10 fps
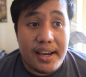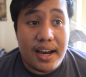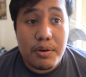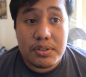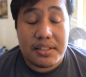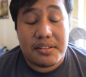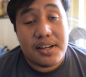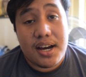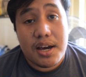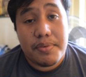I was at the
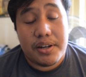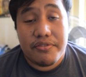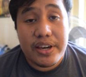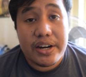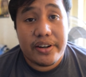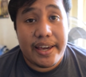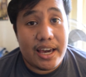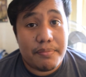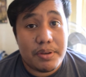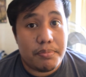time in a very
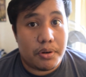happy but